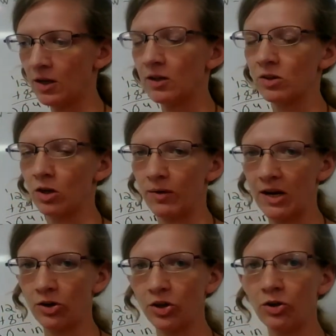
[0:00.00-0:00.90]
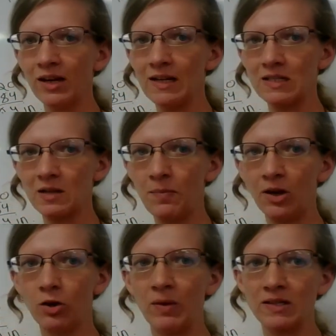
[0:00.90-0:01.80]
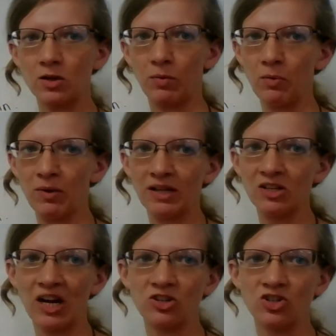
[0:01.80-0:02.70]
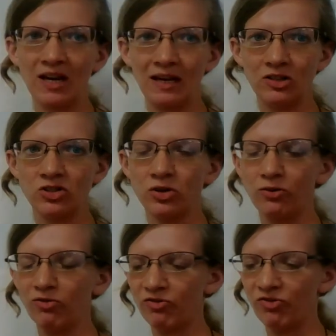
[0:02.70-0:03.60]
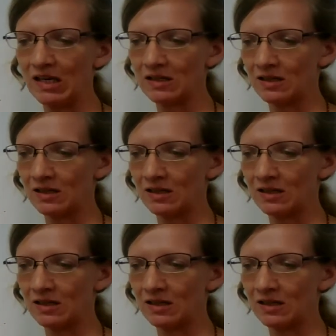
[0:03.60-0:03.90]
The greater unit is the bigger one, so we want to change it into feet